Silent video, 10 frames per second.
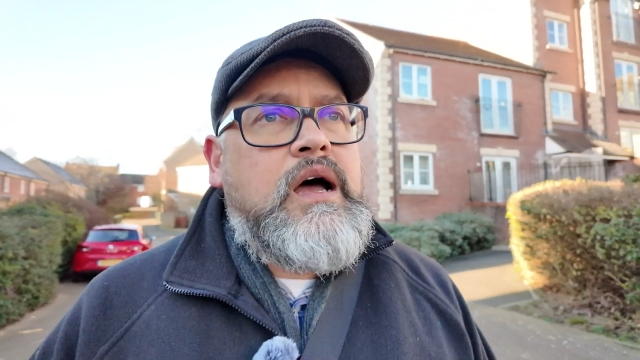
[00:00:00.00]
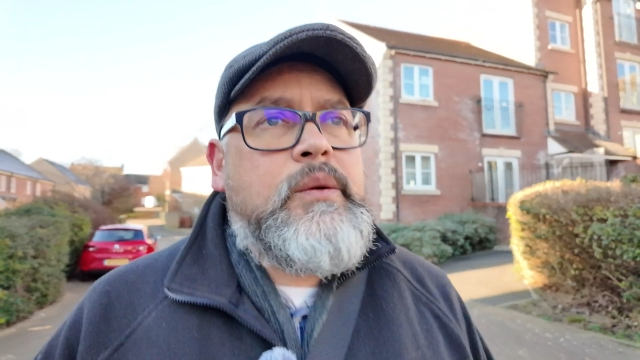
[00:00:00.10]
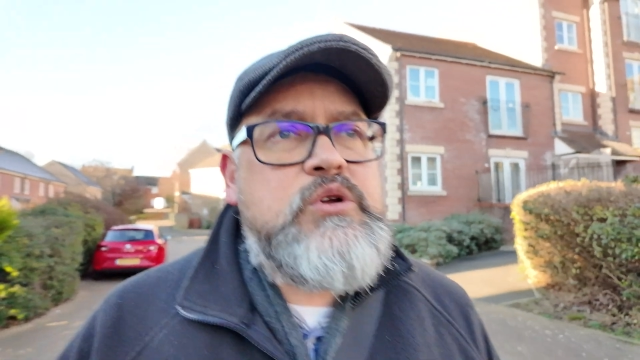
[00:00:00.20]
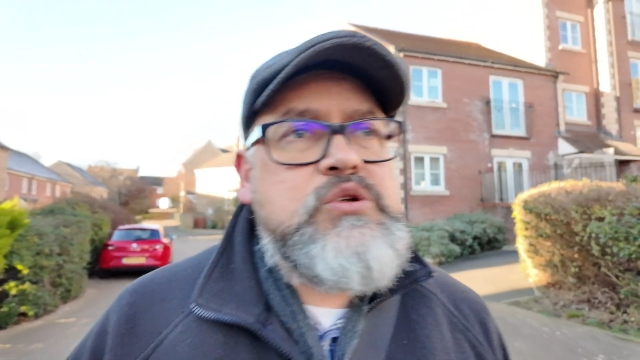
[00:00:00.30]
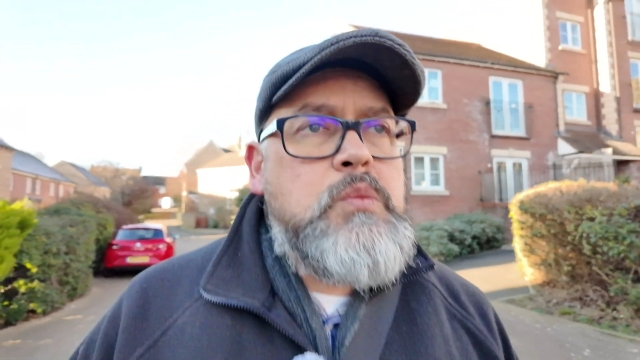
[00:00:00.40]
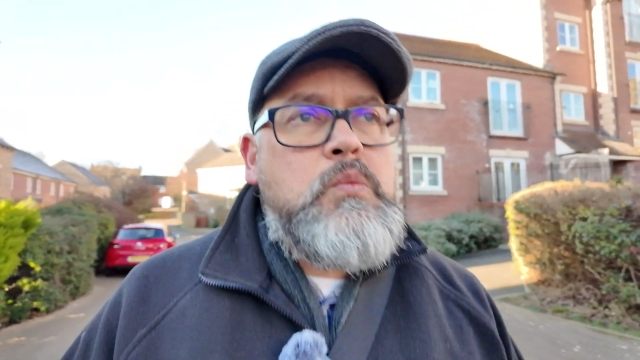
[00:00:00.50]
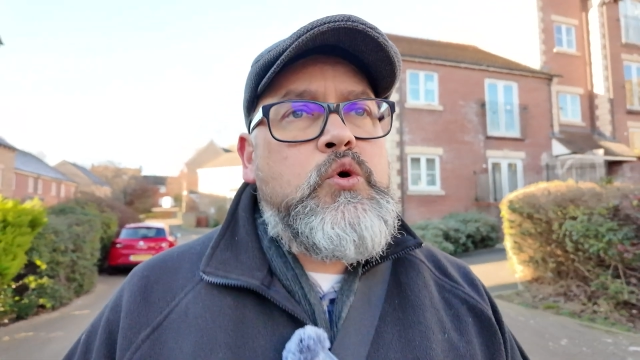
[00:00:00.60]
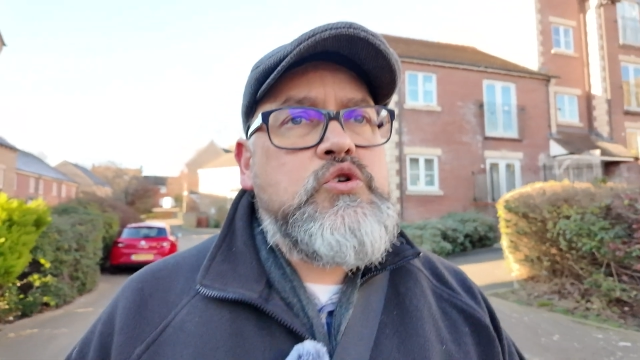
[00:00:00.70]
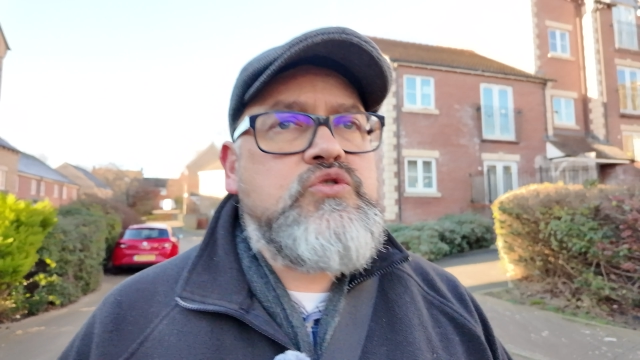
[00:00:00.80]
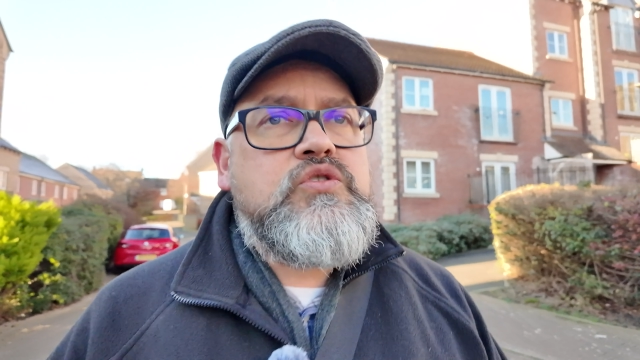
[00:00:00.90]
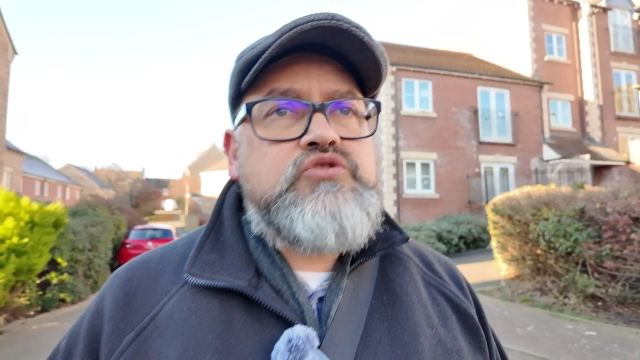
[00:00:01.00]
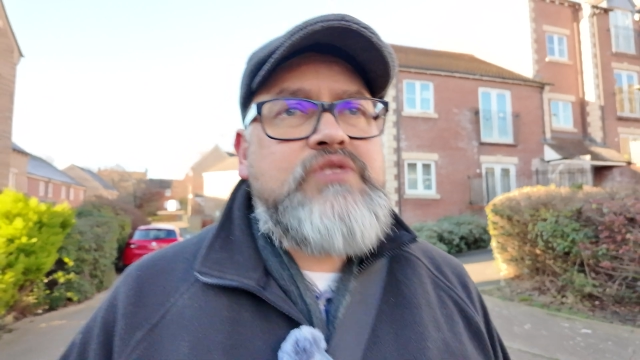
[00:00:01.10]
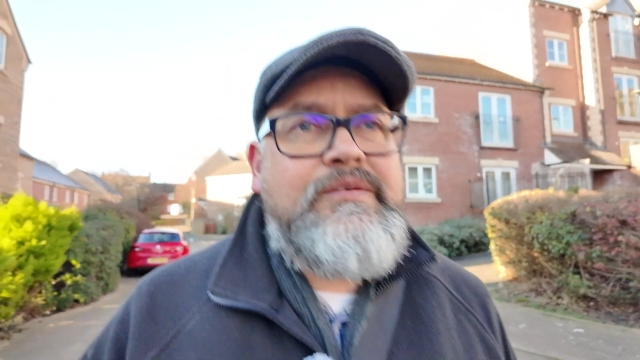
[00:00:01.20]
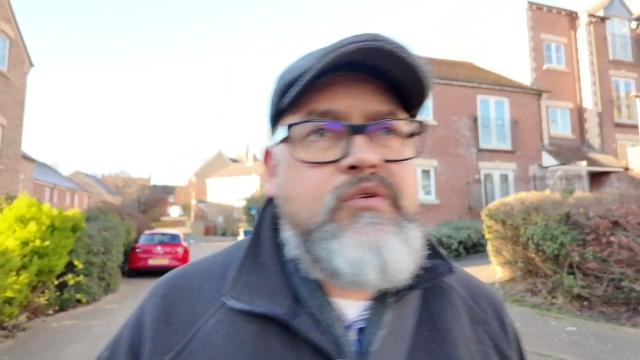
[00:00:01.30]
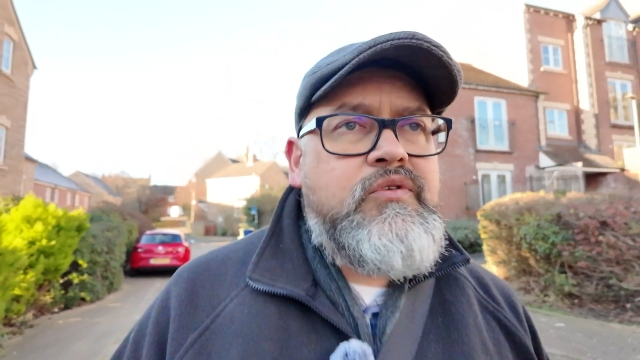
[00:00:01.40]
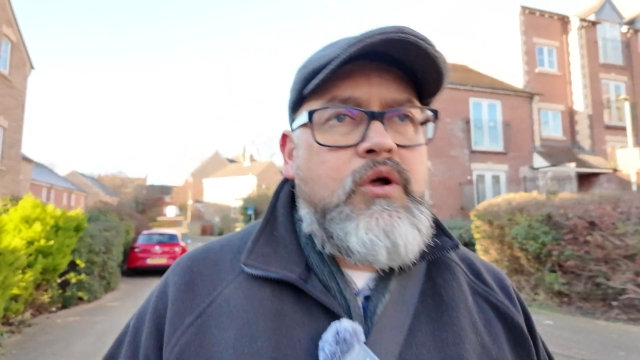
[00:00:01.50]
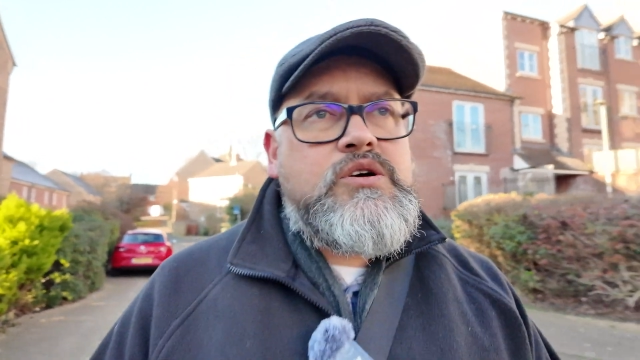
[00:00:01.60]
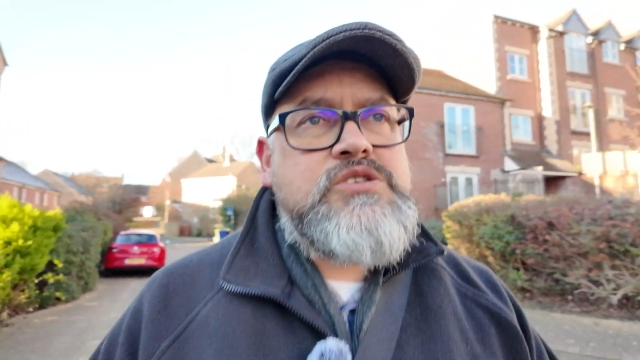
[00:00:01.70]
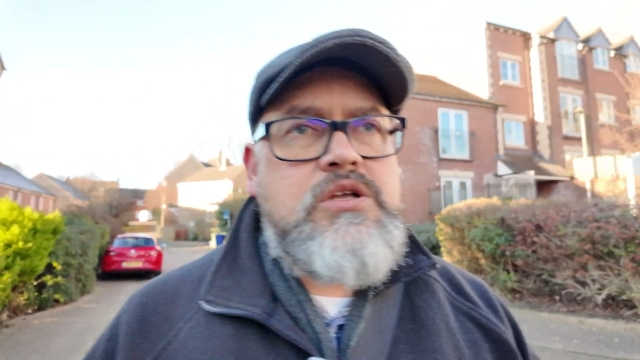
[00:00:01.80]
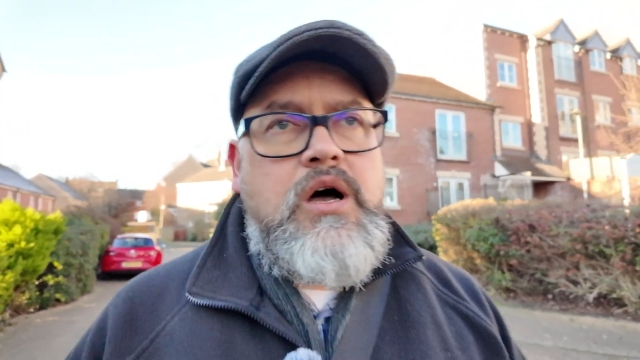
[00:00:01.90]
and we're doing more sort of travel
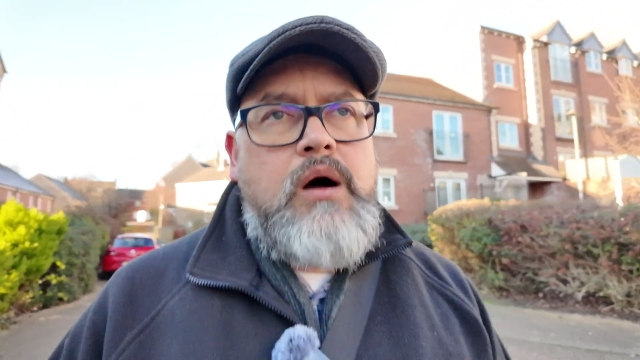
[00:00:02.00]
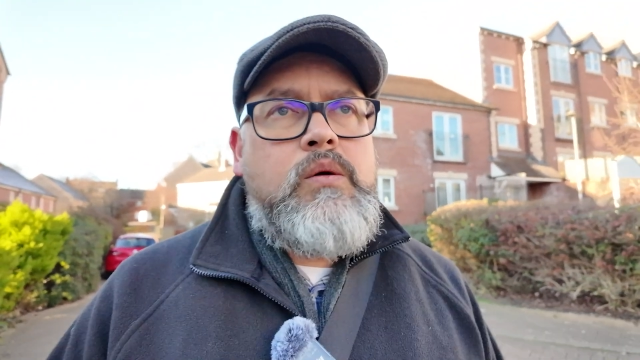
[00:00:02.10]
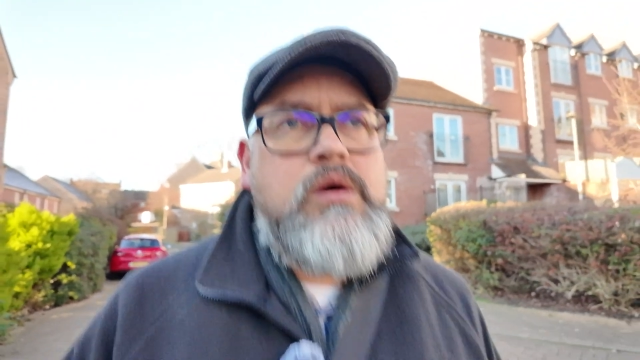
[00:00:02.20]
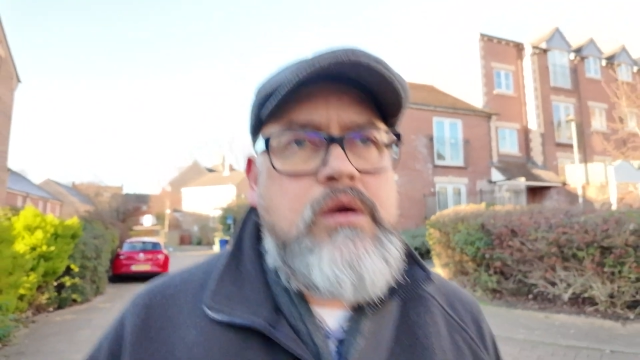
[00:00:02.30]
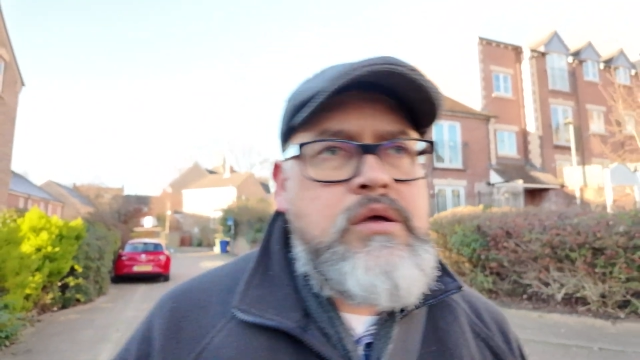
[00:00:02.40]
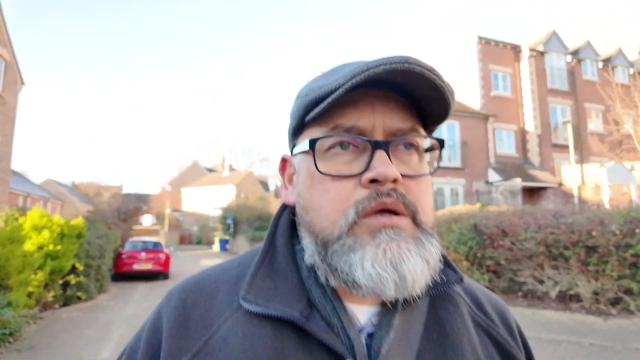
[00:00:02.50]
vlog style